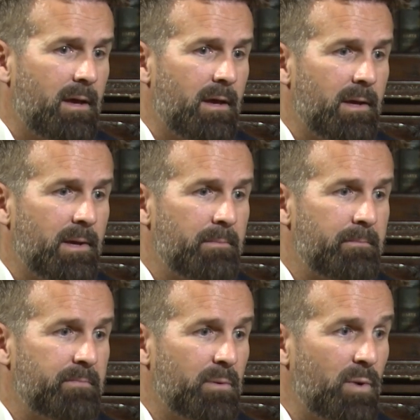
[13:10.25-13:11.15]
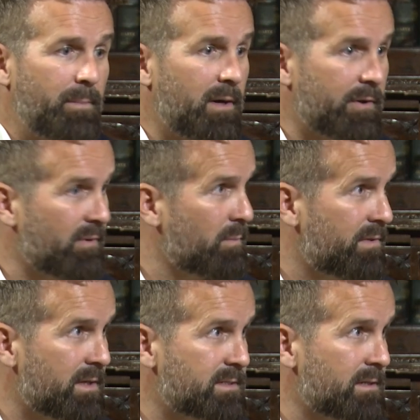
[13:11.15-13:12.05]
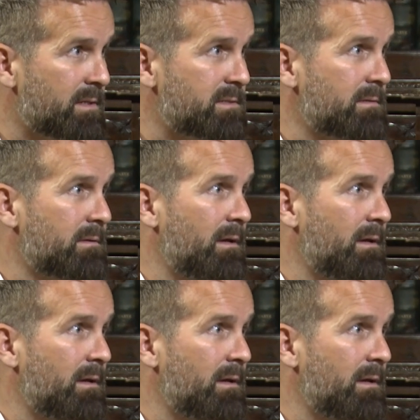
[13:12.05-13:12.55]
We're partnering with these guys,